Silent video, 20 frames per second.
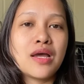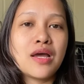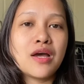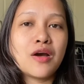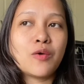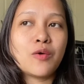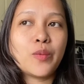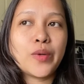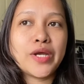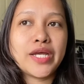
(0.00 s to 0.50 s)

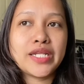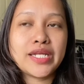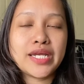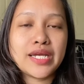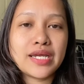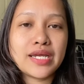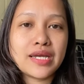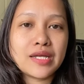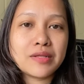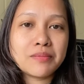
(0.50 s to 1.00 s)
When
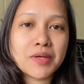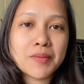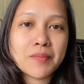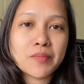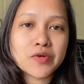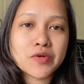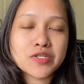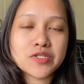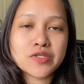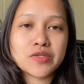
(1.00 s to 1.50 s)
I get my
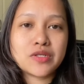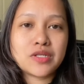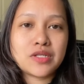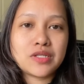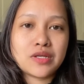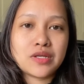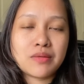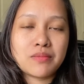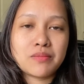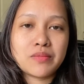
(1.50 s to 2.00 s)
personal
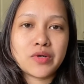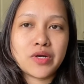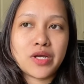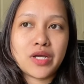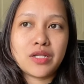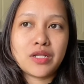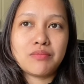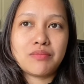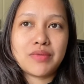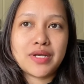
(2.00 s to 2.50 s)
number
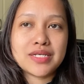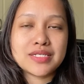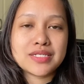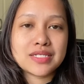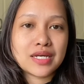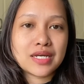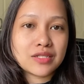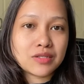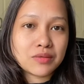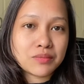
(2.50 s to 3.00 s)
and my
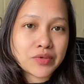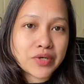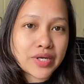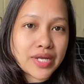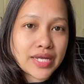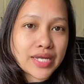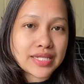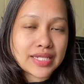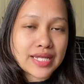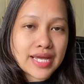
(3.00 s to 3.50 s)

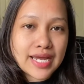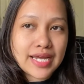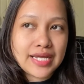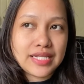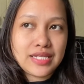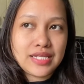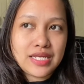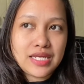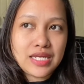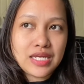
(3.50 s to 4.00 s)
Skatteverket
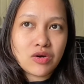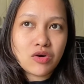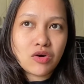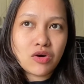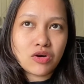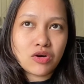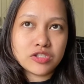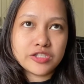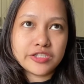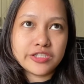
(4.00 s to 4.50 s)
ID
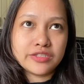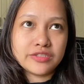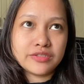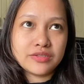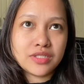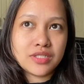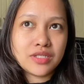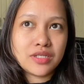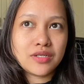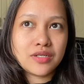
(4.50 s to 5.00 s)
on
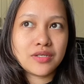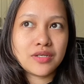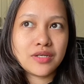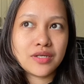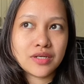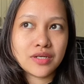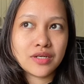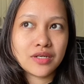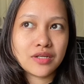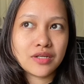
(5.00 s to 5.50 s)

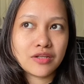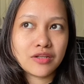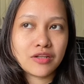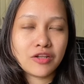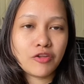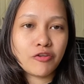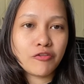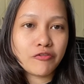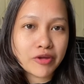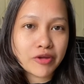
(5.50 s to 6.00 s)

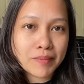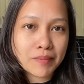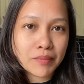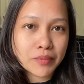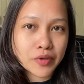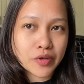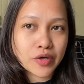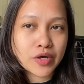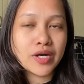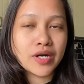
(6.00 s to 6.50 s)

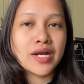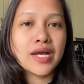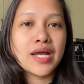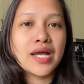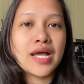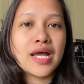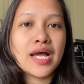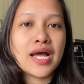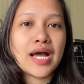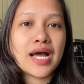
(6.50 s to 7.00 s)
November,
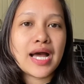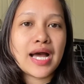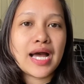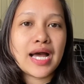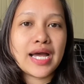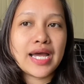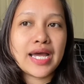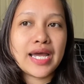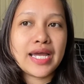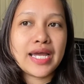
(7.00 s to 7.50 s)

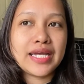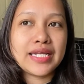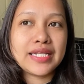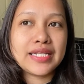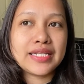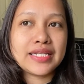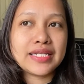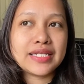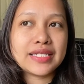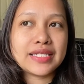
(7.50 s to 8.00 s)

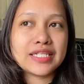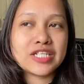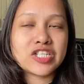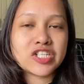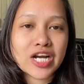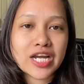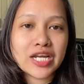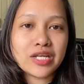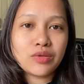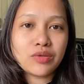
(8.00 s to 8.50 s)
I
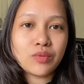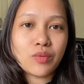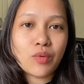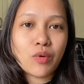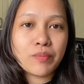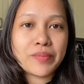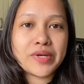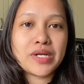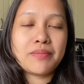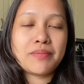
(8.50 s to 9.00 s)
tried to
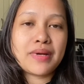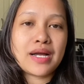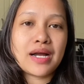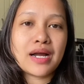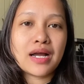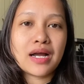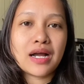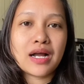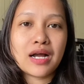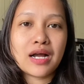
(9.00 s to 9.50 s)
open a
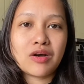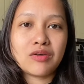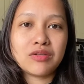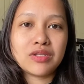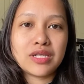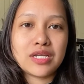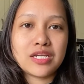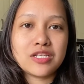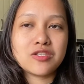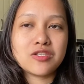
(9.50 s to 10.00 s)
bank
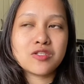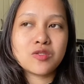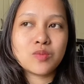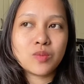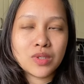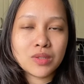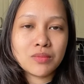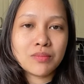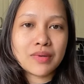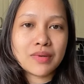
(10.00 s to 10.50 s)
account in
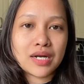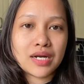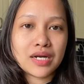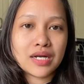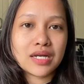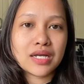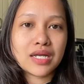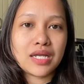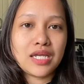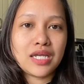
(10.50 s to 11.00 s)

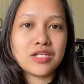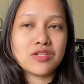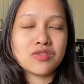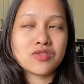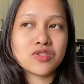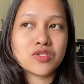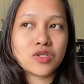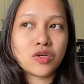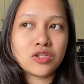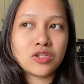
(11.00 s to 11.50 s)
Swedbank in
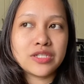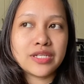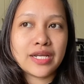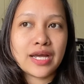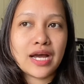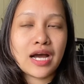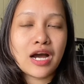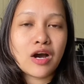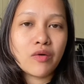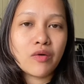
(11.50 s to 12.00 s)

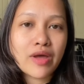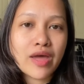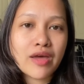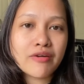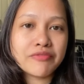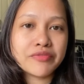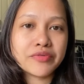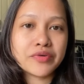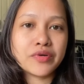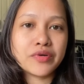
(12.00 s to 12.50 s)
Solna.
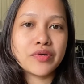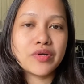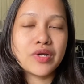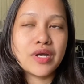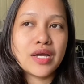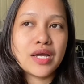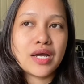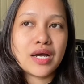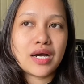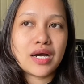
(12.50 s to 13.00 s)
However,
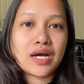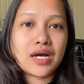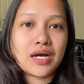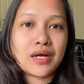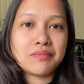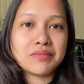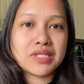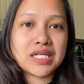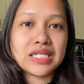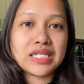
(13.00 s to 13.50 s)

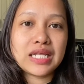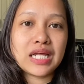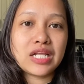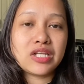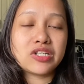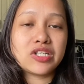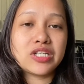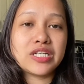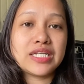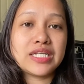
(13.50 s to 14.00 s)
the
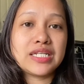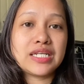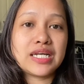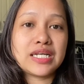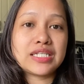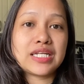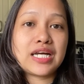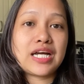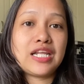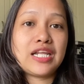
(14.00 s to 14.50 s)
teller did
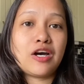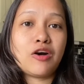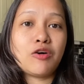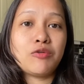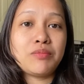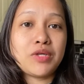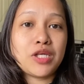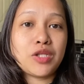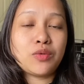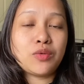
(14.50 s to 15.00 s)
not allow
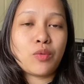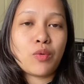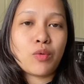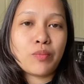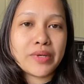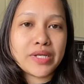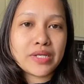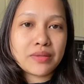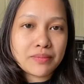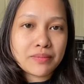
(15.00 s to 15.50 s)
me to
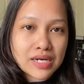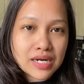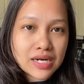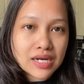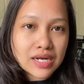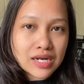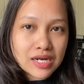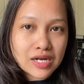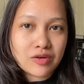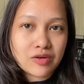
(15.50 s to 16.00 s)
open a bank
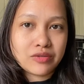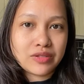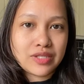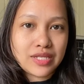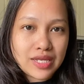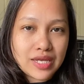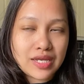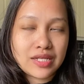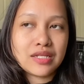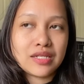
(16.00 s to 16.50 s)
account
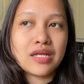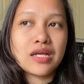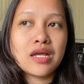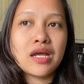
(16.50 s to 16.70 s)
yet.